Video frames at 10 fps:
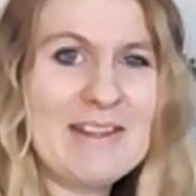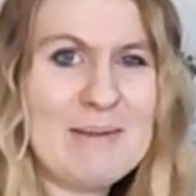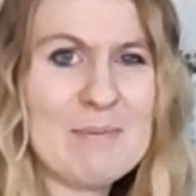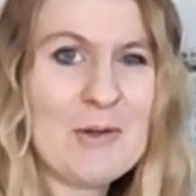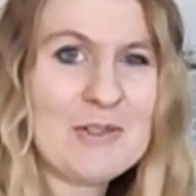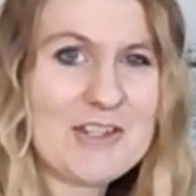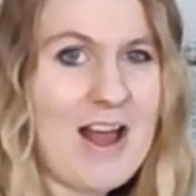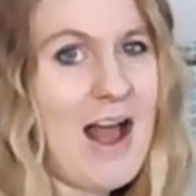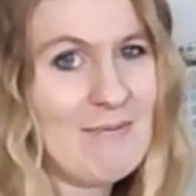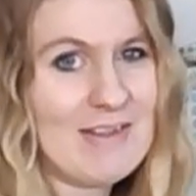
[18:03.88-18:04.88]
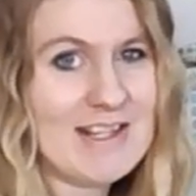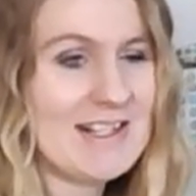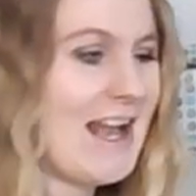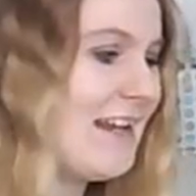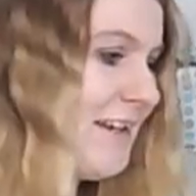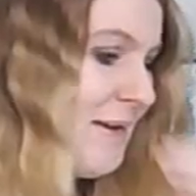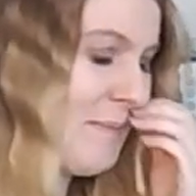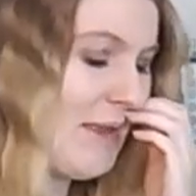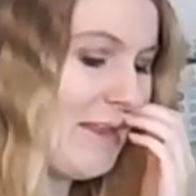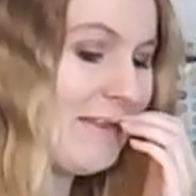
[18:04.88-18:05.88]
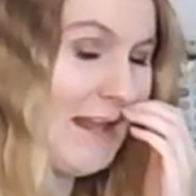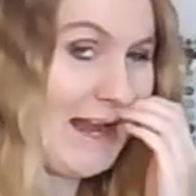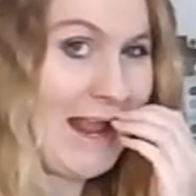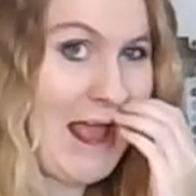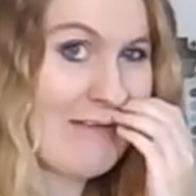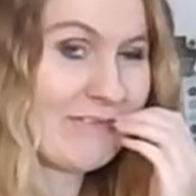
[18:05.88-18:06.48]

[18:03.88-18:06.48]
the most obvious item that I have